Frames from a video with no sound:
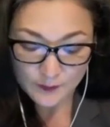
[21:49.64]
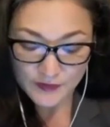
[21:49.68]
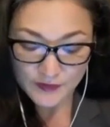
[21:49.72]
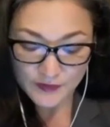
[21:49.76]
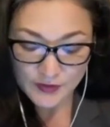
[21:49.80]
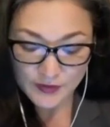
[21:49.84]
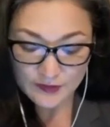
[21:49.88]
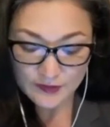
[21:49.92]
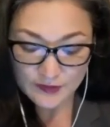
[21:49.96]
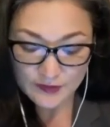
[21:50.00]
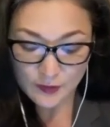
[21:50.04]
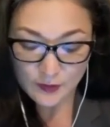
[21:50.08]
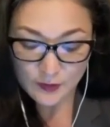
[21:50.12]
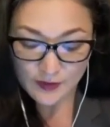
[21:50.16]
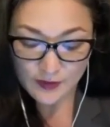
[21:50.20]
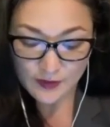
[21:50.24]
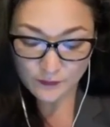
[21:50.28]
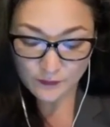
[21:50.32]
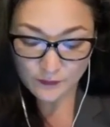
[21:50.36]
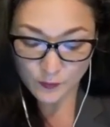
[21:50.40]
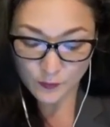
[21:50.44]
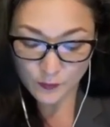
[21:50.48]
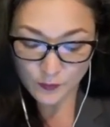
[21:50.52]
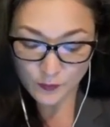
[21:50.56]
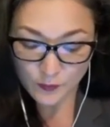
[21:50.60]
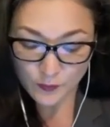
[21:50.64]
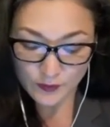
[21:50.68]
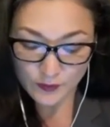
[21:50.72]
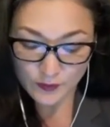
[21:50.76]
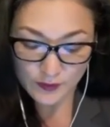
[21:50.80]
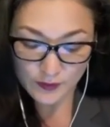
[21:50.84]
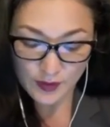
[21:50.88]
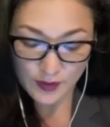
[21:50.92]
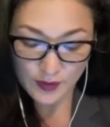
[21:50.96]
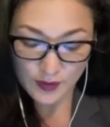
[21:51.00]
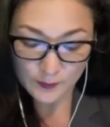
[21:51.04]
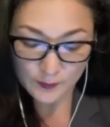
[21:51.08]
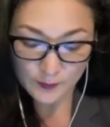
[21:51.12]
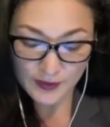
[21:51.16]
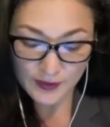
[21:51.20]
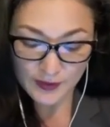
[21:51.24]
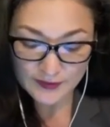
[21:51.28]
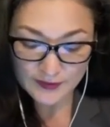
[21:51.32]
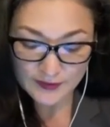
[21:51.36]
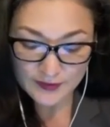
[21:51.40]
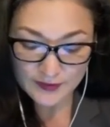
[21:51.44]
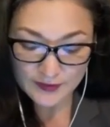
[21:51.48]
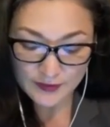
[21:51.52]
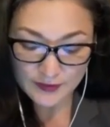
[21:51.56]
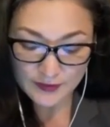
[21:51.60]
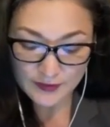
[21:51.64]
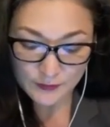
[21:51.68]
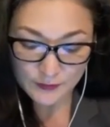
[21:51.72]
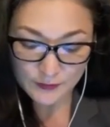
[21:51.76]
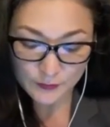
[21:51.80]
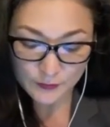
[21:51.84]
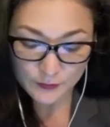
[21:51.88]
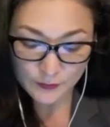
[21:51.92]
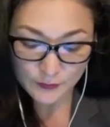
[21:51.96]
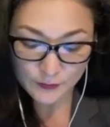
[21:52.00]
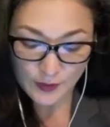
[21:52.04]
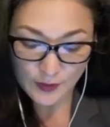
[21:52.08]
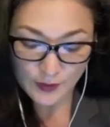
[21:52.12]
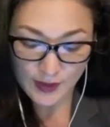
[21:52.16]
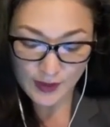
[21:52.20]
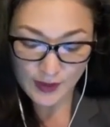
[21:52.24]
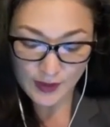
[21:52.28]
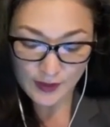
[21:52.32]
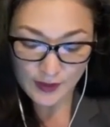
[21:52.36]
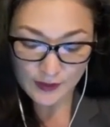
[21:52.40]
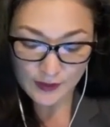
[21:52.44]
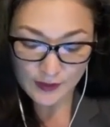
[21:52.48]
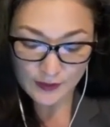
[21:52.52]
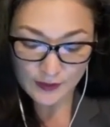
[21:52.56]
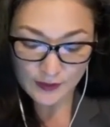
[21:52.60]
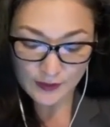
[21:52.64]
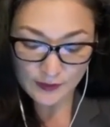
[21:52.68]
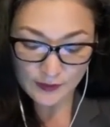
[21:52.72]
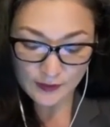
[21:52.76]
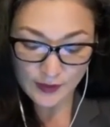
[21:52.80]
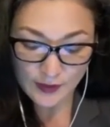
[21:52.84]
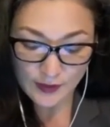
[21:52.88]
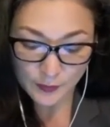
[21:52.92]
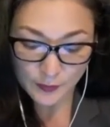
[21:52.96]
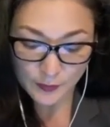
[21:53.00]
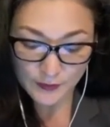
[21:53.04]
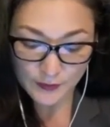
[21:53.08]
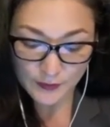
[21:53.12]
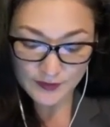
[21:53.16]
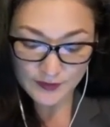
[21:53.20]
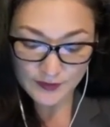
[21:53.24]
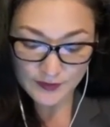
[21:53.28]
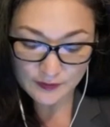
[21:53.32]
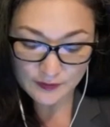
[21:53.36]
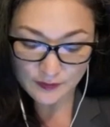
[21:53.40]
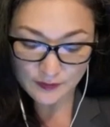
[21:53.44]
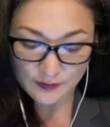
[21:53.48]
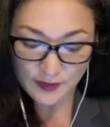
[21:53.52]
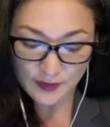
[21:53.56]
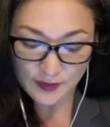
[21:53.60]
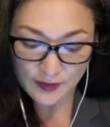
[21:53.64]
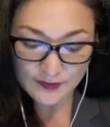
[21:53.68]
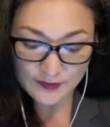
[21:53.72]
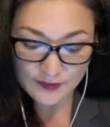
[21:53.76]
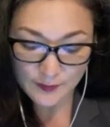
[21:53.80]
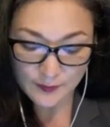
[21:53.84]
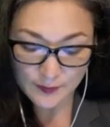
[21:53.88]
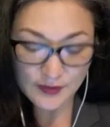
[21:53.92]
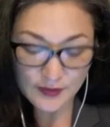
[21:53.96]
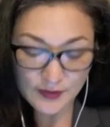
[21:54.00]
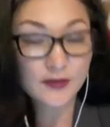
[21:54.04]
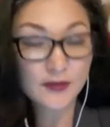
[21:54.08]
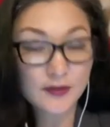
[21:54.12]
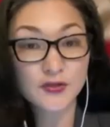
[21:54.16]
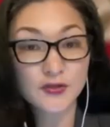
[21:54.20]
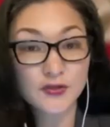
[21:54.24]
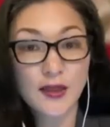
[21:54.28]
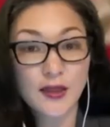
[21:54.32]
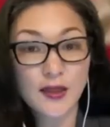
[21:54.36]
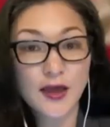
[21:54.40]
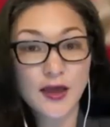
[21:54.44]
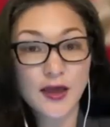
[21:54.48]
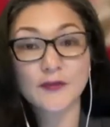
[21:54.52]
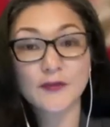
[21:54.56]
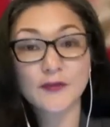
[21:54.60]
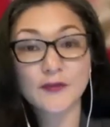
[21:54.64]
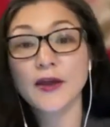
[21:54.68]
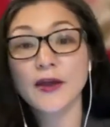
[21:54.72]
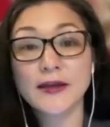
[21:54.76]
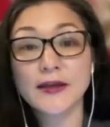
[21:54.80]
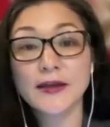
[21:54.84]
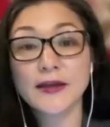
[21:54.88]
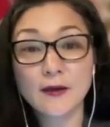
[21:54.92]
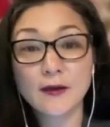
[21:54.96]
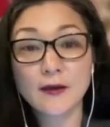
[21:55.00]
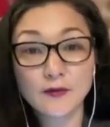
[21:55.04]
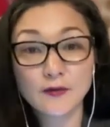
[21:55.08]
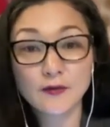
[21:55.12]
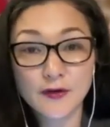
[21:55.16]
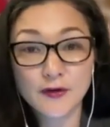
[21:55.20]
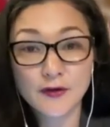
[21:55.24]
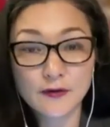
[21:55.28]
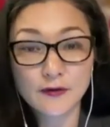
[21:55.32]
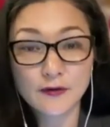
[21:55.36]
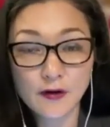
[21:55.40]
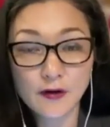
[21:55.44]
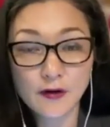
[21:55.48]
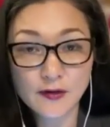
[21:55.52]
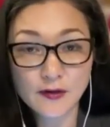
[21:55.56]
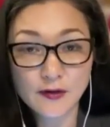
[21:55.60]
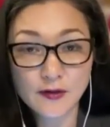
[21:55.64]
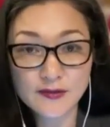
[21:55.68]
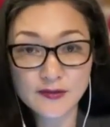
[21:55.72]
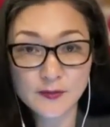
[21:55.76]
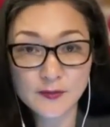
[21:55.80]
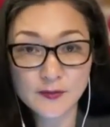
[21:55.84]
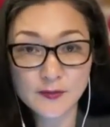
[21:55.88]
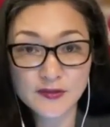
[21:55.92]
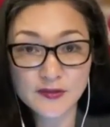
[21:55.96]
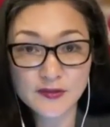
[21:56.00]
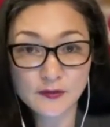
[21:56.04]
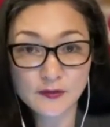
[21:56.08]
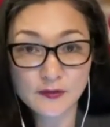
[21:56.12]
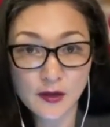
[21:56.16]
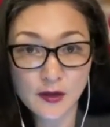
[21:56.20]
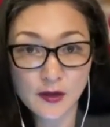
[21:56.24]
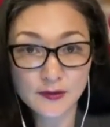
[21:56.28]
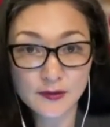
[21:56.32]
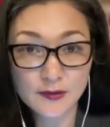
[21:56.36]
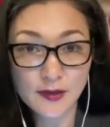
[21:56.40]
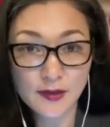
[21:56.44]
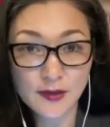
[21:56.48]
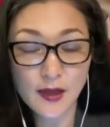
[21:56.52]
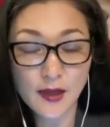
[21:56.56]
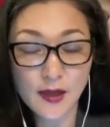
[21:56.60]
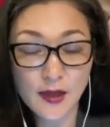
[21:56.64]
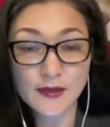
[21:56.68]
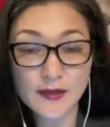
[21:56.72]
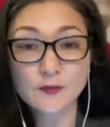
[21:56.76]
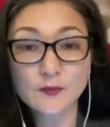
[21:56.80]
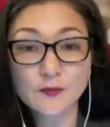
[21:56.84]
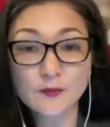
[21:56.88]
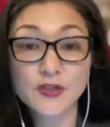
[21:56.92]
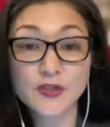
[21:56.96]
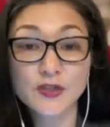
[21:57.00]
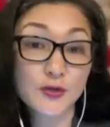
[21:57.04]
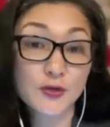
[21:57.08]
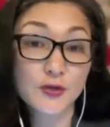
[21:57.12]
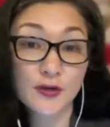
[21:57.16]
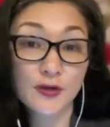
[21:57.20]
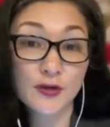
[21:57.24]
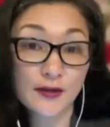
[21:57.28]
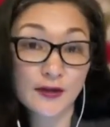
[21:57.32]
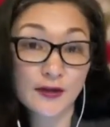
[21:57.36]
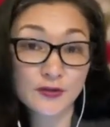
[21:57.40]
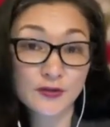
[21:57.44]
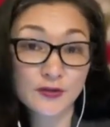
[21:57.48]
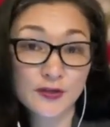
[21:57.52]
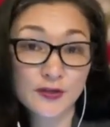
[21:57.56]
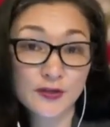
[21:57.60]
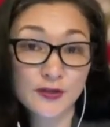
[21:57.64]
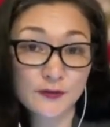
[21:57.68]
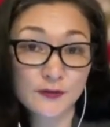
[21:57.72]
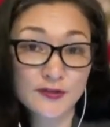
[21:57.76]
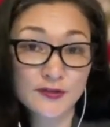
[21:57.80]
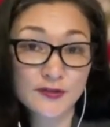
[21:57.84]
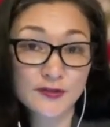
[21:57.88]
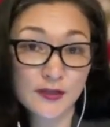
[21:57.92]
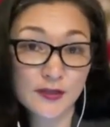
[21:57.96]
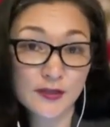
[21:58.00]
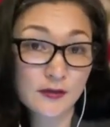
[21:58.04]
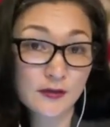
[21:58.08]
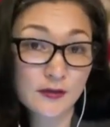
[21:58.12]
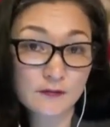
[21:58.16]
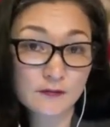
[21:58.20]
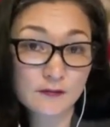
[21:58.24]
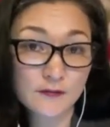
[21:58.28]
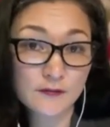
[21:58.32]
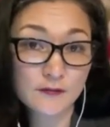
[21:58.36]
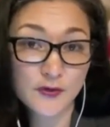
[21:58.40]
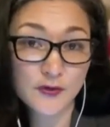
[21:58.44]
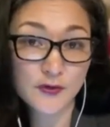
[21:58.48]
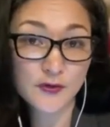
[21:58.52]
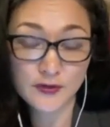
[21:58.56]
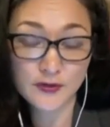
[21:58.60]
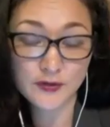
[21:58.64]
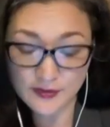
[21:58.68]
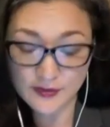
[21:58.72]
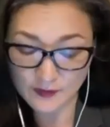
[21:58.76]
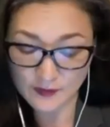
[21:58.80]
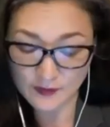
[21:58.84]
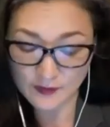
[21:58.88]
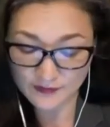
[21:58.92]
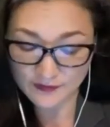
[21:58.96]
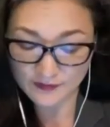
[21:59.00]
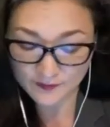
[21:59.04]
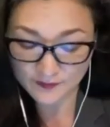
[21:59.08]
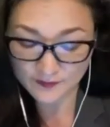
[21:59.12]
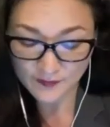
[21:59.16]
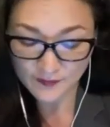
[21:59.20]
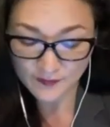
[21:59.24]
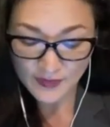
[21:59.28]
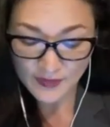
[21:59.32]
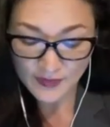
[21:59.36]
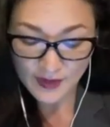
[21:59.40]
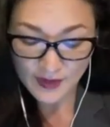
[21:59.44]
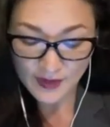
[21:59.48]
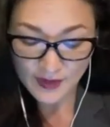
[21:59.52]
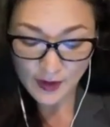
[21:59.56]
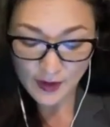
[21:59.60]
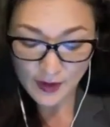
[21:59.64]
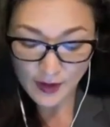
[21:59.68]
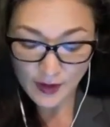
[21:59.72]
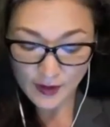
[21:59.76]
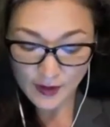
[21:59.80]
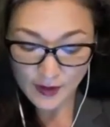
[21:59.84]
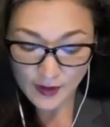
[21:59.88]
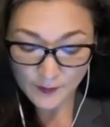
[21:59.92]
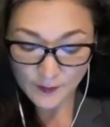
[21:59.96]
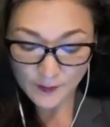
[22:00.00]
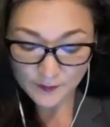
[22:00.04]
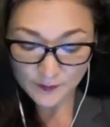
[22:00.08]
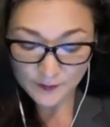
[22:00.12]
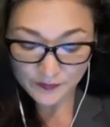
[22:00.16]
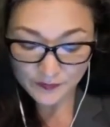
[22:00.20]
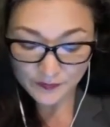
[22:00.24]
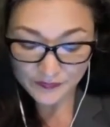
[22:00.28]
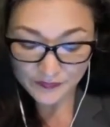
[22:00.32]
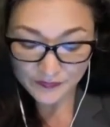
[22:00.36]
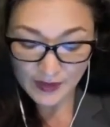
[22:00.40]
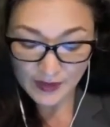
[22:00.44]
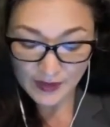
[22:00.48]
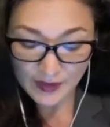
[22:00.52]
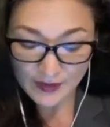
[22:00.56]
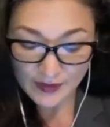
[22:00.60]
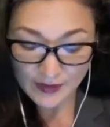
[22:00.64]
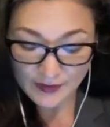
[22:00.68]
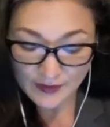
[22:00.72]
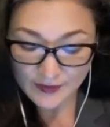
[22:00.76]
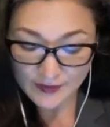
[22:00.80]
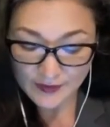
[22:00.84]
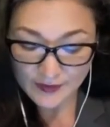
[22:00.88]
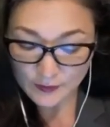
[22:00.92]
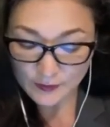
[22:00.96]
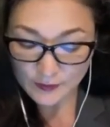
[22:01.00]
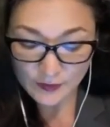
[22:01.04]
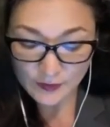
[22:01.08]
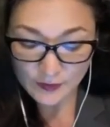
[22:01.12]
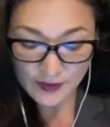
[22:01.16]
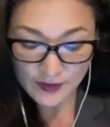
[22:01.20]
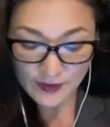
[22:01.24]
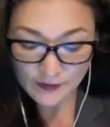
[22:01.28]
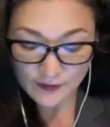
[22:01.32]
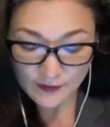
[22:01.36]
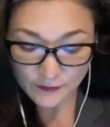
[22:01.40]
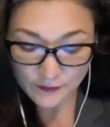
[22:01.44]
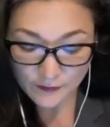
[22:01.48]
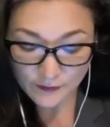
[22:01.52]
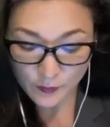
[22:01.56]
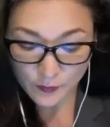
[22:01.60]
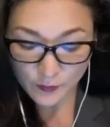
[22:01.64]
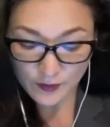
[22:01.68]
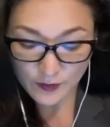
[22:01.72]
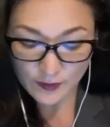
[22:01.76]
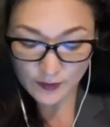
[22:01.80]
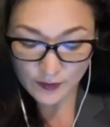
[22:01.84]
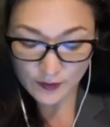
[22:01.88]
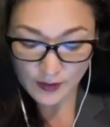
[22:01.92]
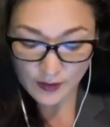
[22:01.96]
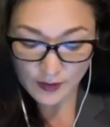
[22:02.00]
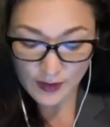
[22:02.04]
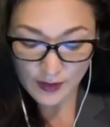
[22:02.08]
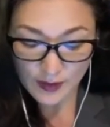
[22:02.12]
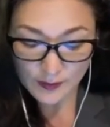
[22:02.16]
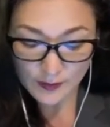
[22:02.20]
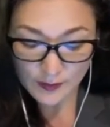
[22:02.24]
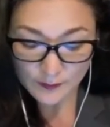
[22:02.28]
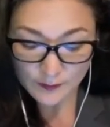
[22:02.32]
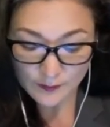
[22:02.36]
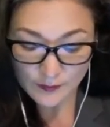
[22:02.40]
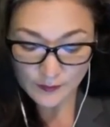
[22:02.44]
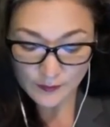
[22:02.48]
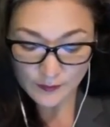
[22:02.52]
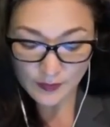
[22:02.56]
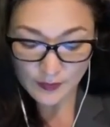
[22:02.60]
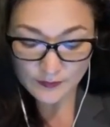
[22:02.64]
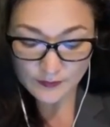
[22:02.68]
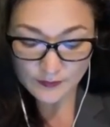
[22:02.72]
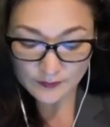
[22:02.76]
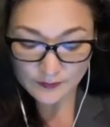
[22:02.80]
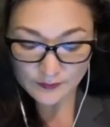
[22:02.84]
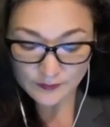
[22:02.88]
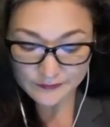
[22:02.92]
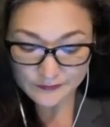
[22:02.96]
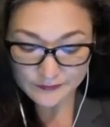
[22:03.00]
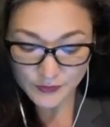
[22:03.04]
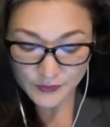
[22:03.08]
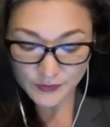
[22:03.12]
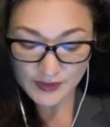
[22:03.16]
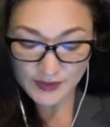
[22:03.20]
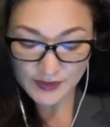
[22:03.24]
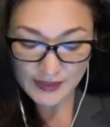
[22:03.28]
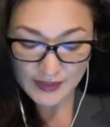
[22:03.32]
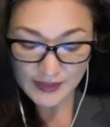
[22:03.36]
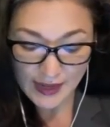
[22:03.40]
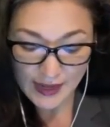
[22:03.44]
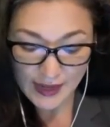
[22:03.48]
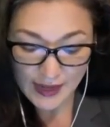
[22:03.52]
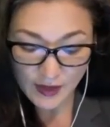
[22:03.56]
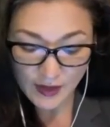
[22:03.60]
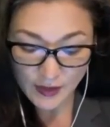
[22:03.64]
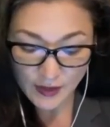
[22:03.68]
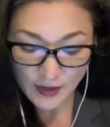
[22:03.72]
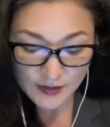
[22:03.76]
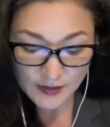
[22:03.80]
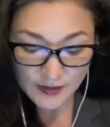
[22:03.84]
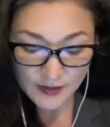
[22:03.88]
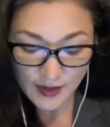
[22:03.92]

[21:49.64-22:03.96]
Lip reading: She's looking for a place to do an in-person exhibit in July. Right now, their art exhibits are online, which you can actually go see, treat yourself. They're looking for Trinidad Art